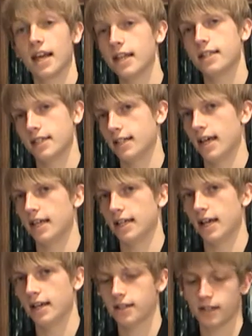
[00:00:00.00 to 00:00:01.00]

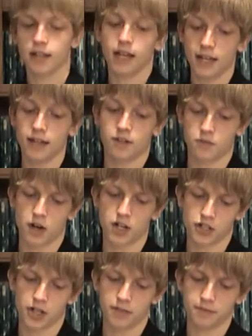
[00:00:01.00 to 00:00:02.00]
1888, in
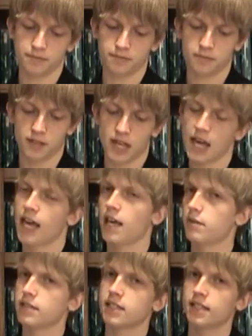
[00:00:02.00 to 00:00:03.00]
Russia.
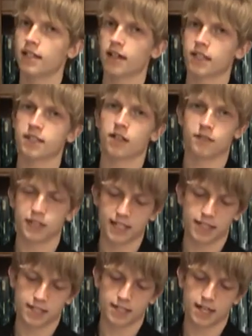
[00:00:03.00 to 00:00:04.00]
He was the youngest of
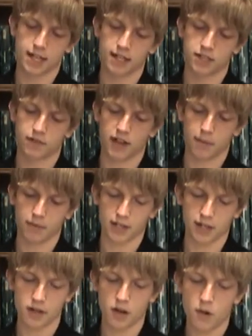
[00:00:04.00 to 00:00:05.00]
6 in his
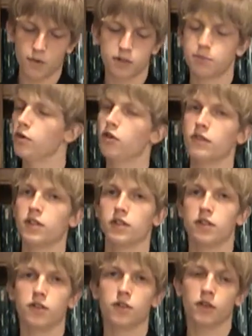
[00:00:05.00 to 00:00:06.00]
family, which moved to
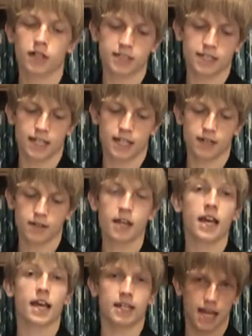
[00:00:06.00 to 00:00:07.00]
New York City
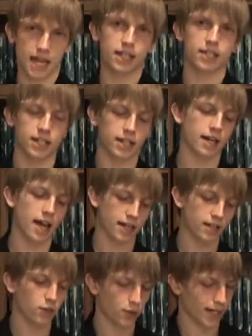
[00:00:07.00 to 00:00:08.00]
in
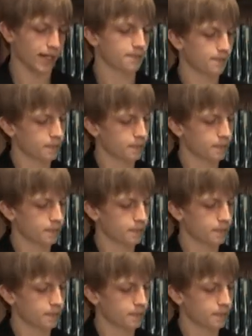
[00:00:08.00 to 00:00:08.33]
1893.